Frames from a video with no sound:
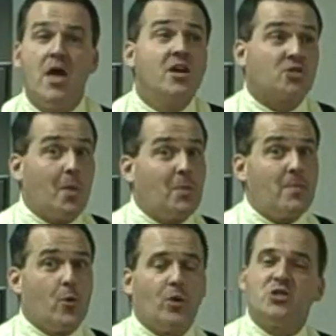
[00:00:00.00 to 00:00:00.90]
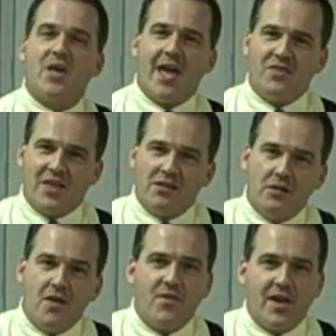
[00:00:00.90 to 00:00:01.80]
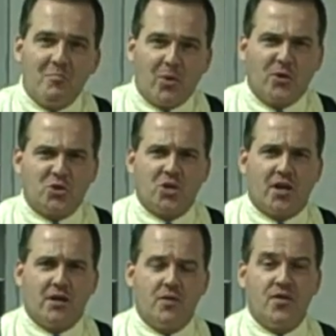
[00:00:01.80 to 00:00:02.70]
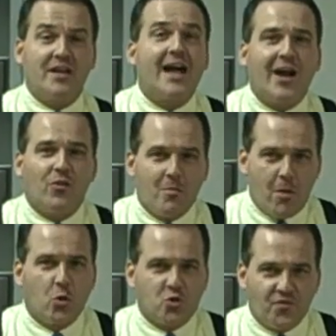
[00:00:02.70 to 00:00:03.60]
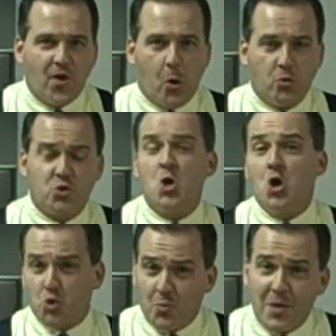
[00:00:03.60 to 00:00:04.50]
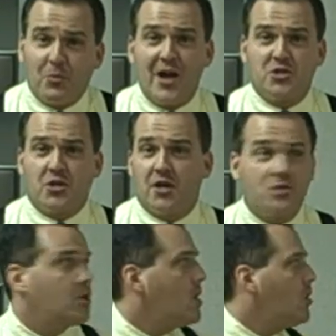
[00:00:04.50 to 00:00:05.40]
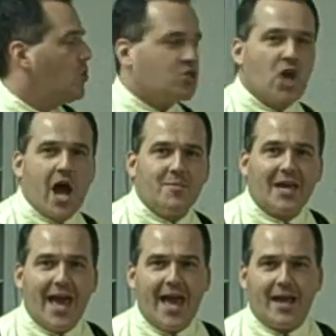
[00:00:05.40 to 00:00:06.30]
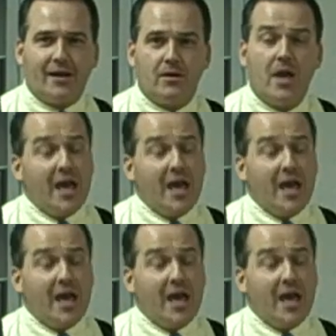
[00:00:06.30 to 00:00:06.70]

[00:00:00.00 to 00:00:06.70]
Some people would say the living person that got the most votes to be president was John McCain.